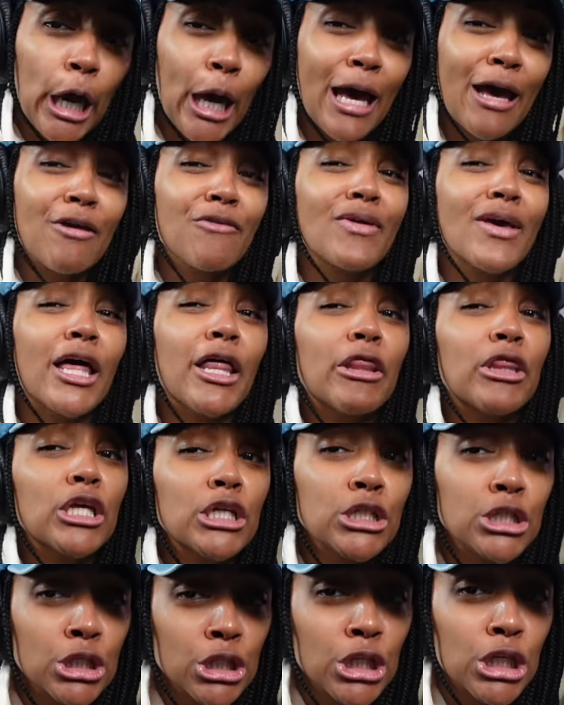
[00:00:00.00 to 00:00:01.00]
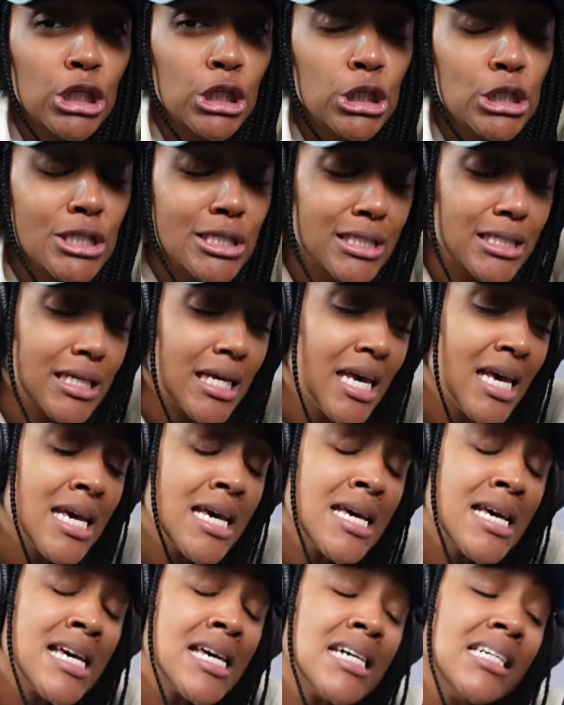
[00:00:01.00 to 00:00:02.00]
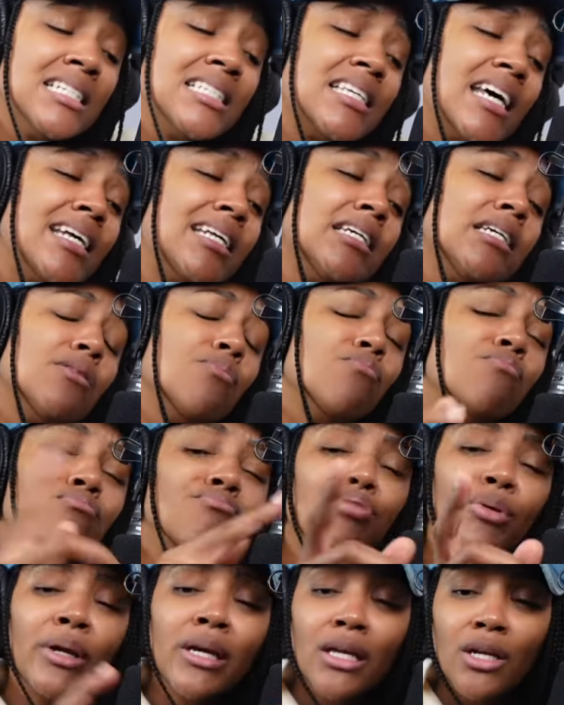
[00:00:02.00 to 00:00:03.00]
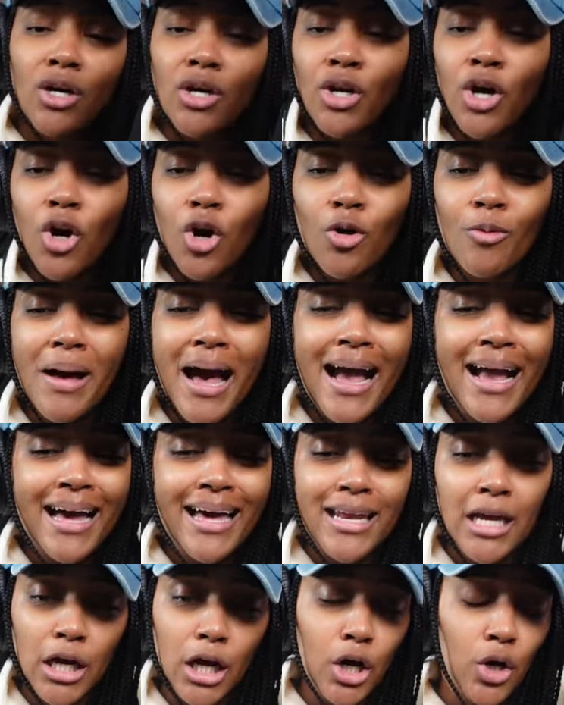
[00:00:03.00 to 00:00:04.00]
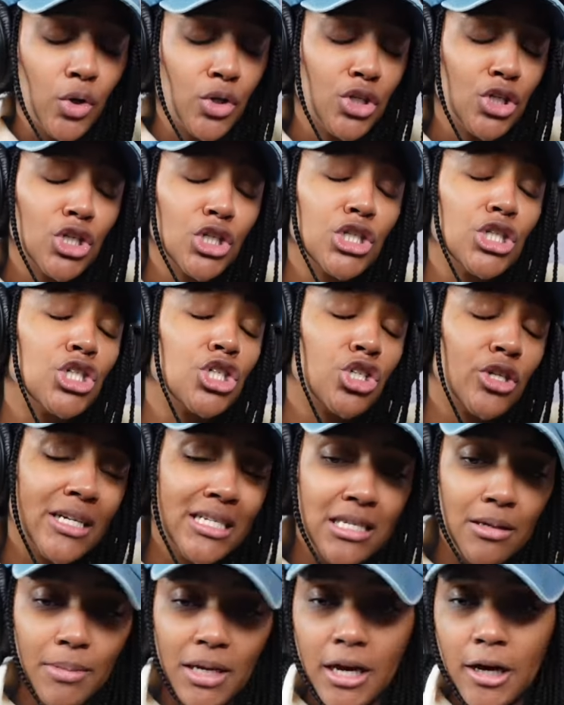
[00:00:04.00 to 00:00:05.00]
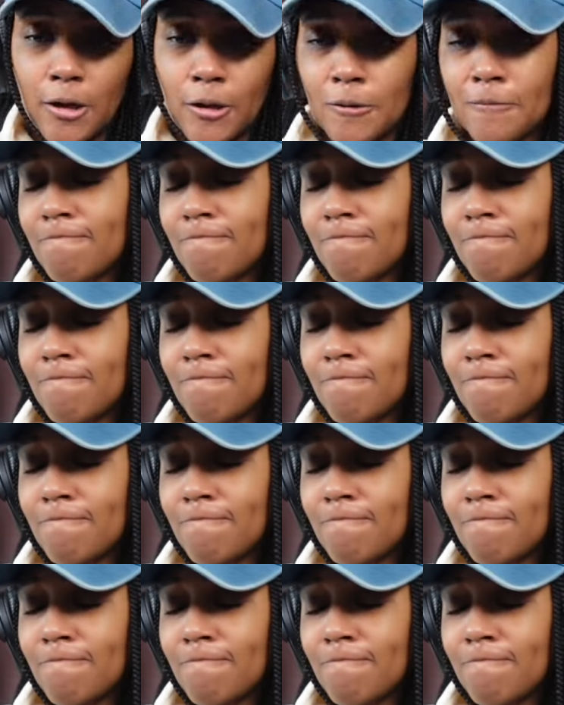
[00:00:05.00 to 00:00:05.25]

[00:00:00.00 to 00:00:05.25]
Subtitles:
I've got the chills. Teddy, bring it on home. I gotta go. You're stressing me out.